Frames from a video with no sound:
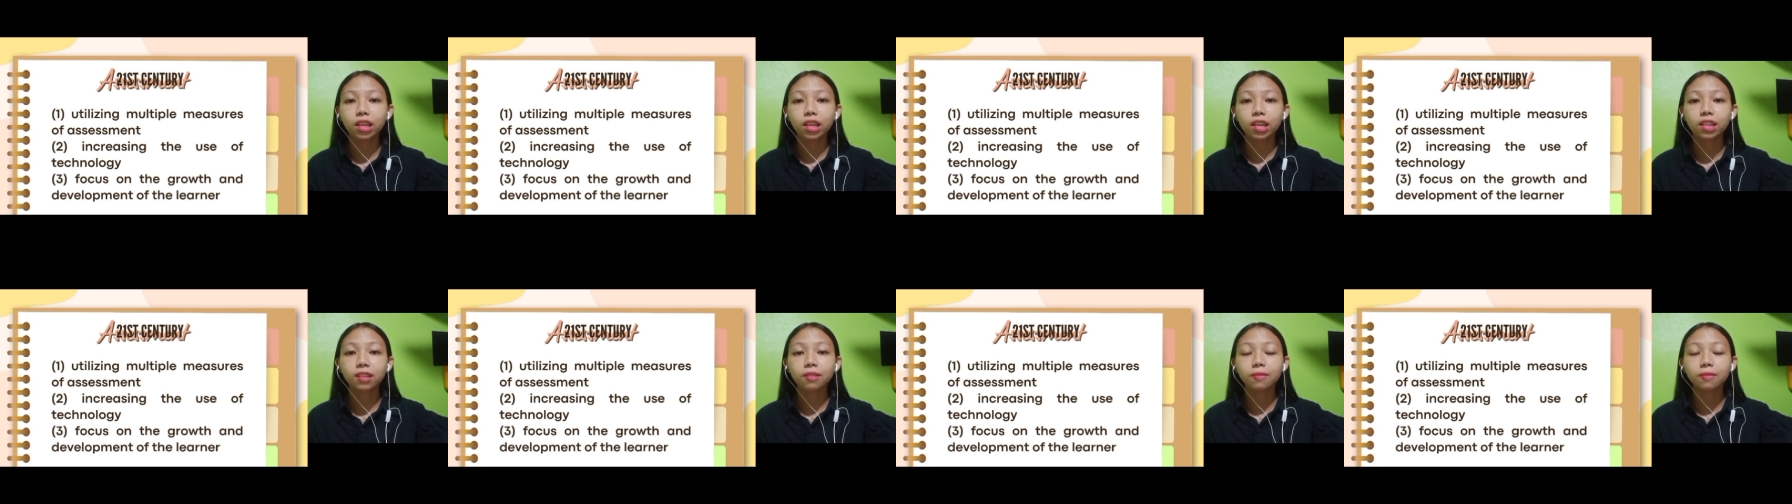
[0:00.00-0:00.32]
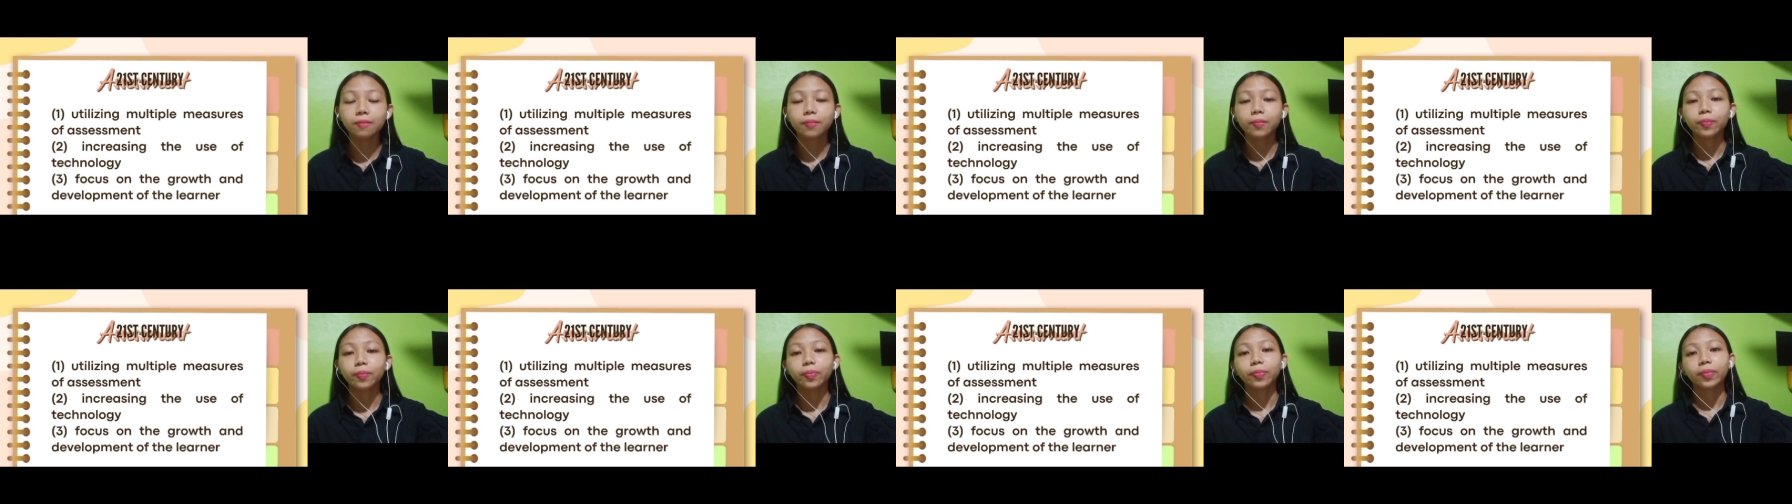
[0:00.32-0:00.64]
it
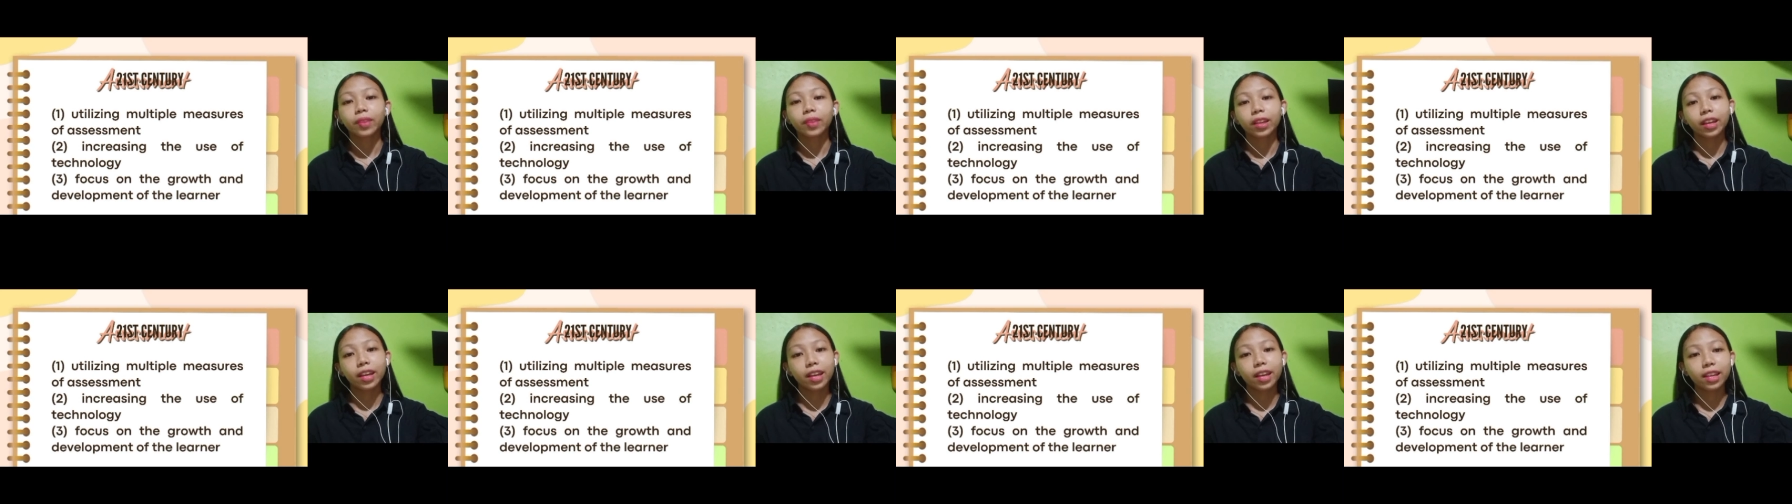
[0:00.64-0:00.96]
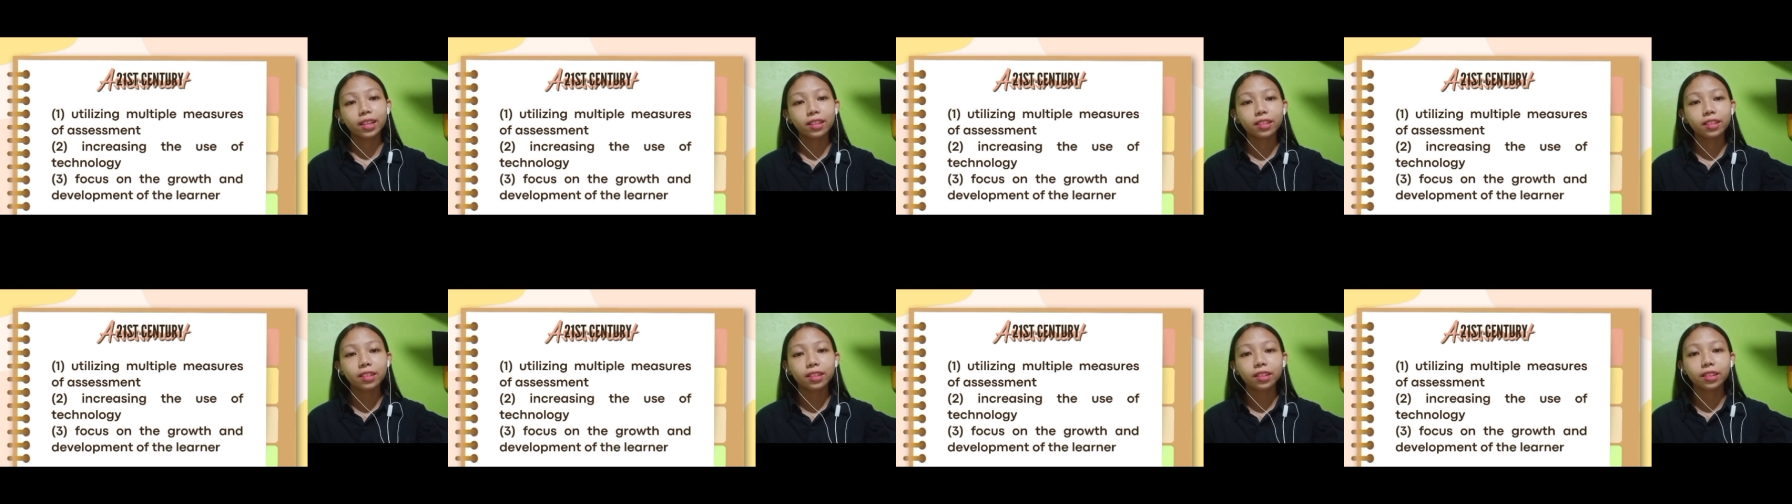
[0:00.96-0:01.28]

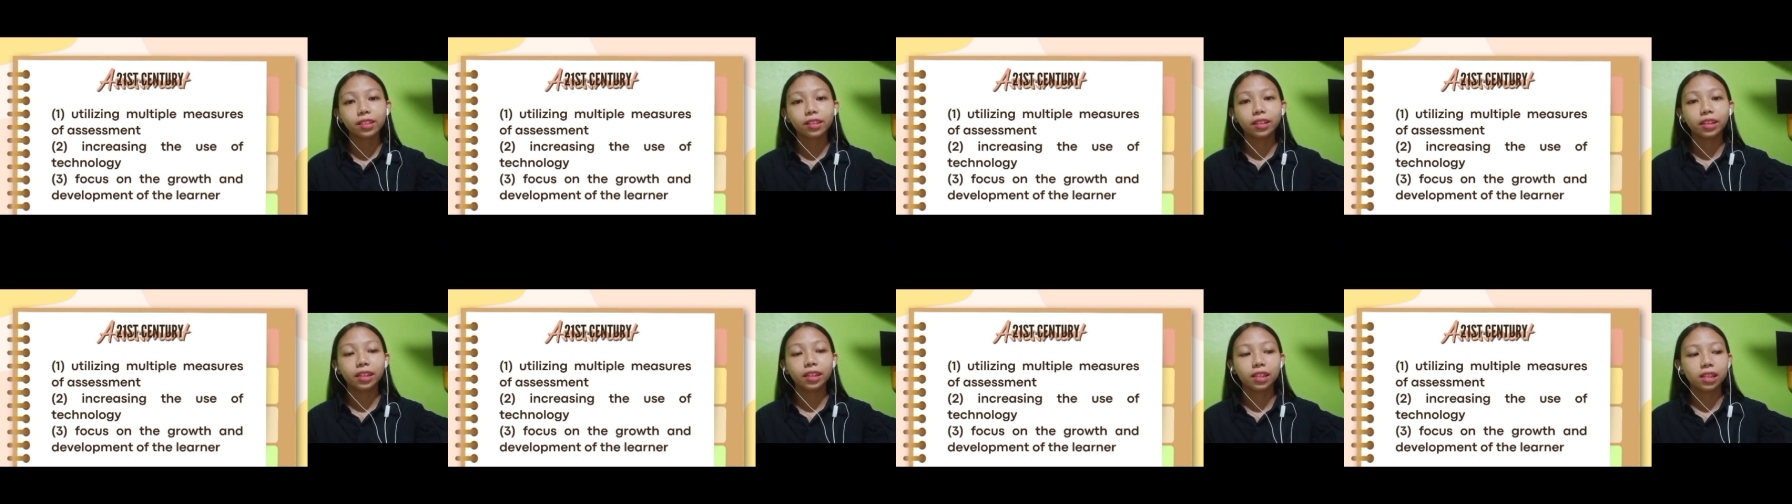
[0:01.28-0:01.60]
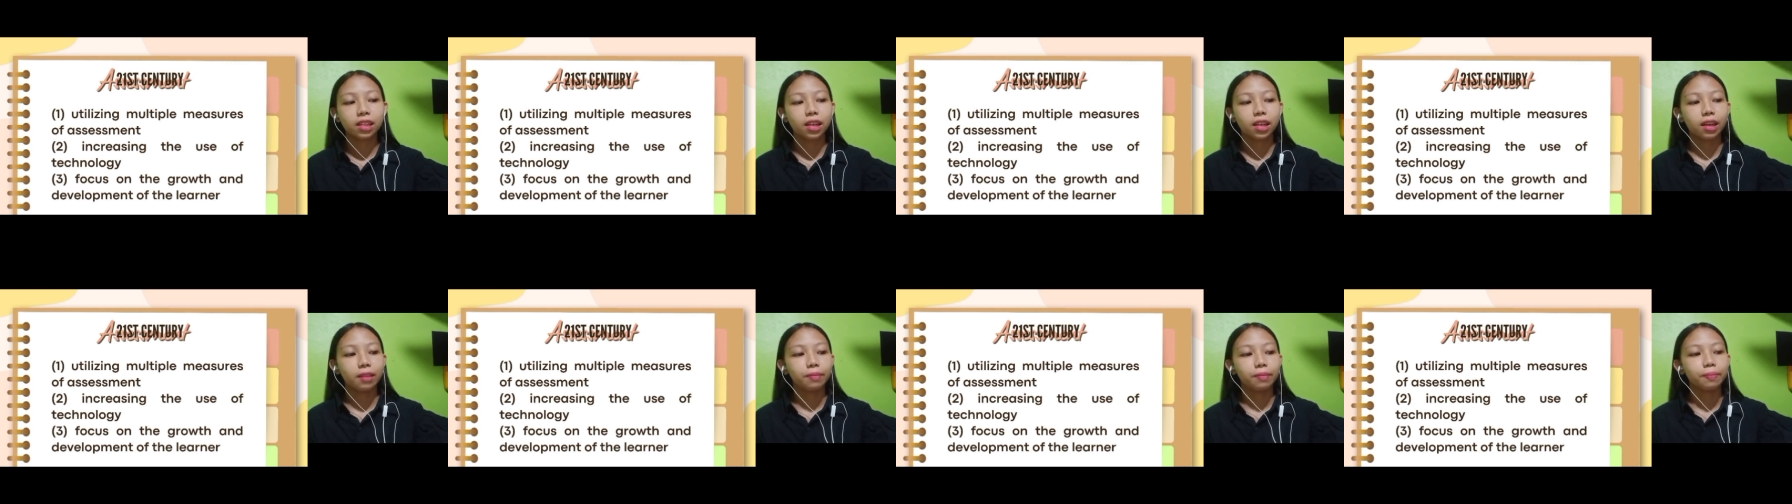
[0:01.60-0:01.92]
in
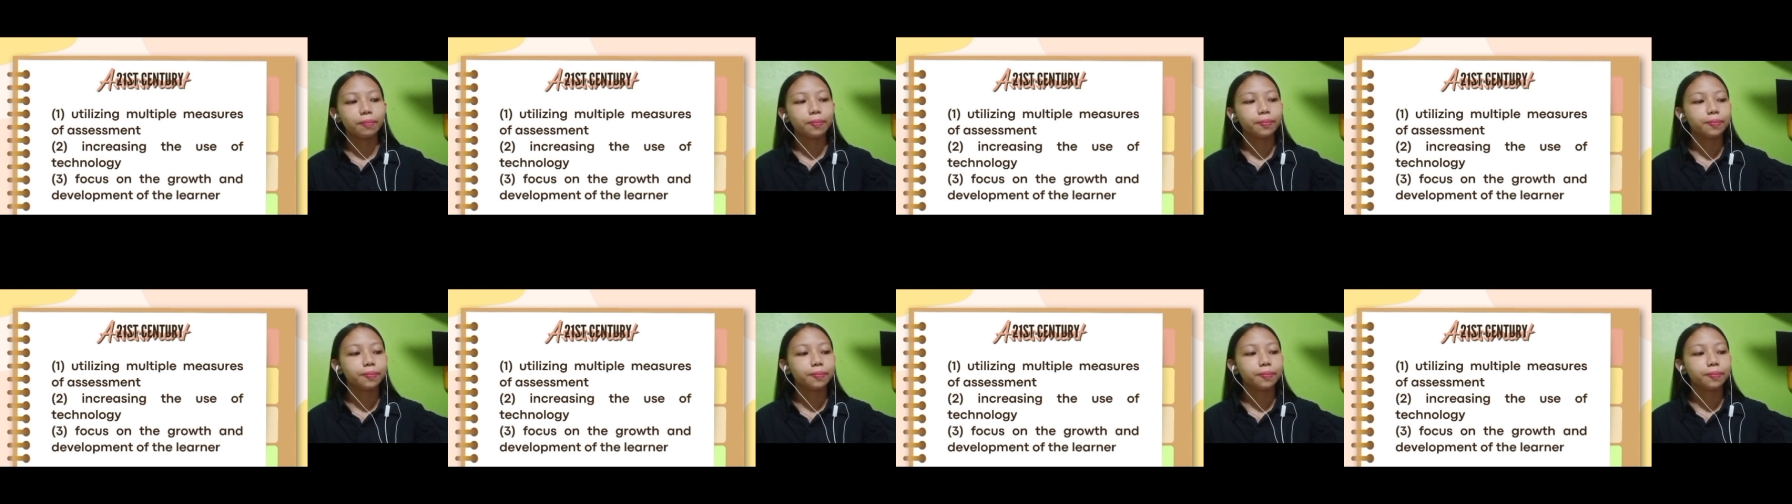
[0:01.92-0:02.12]
real life.